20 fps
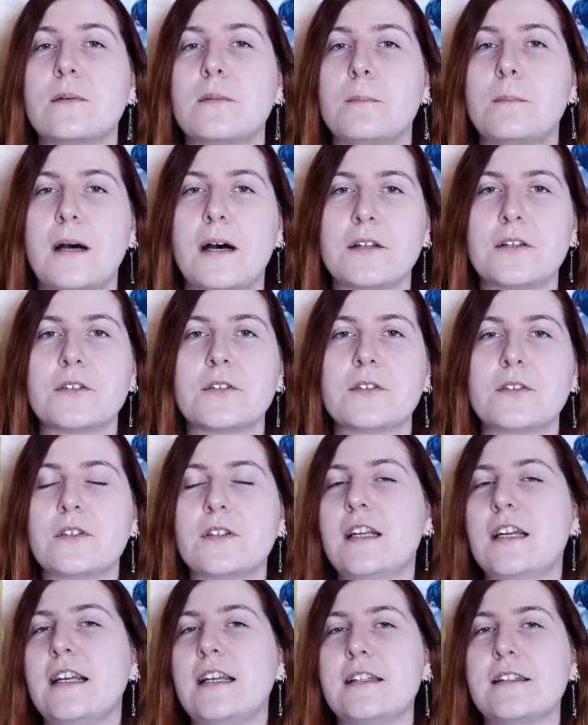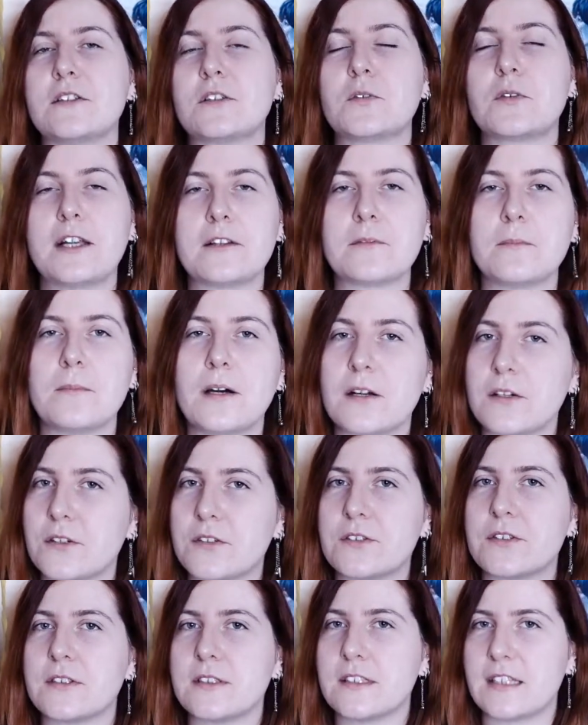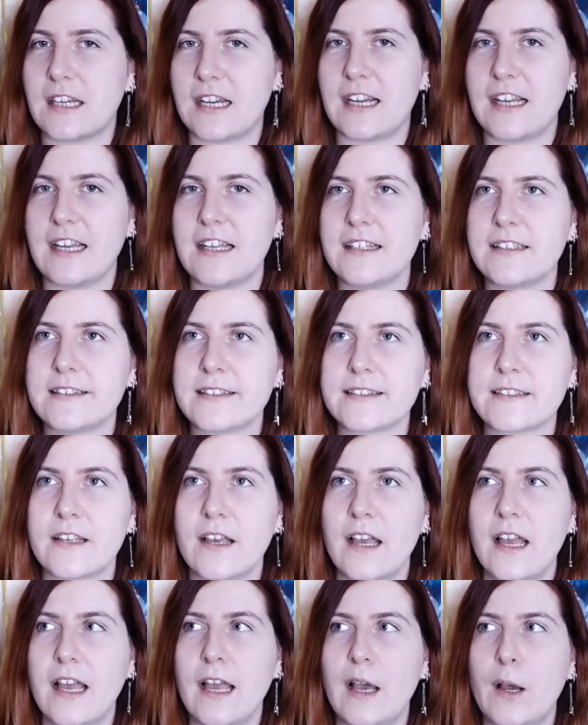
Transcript: mother and grandmother dies,